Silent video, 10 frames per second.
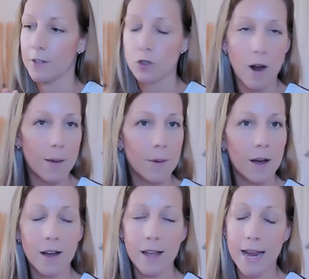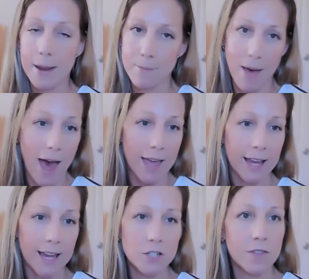trauma and
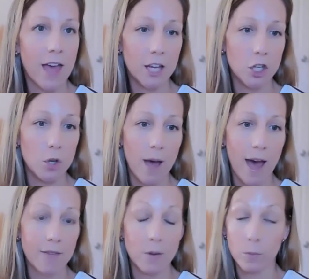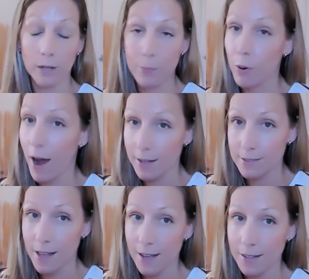baggage that you haven't really
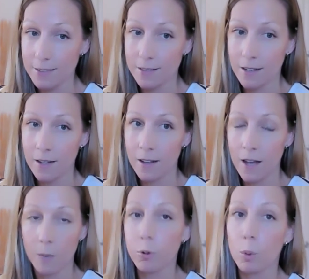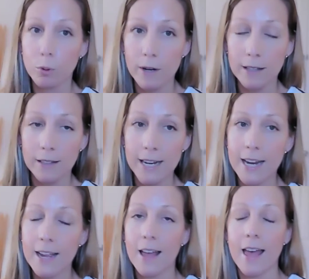processed
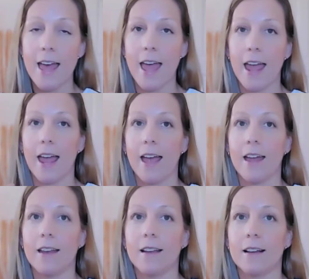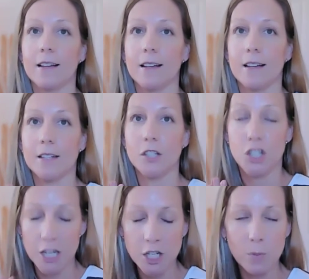appropriately and
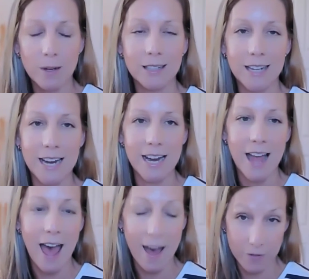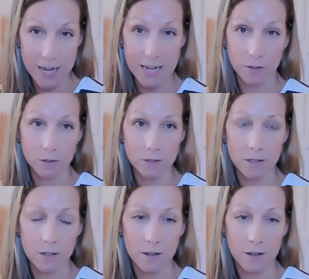genuinely have healed.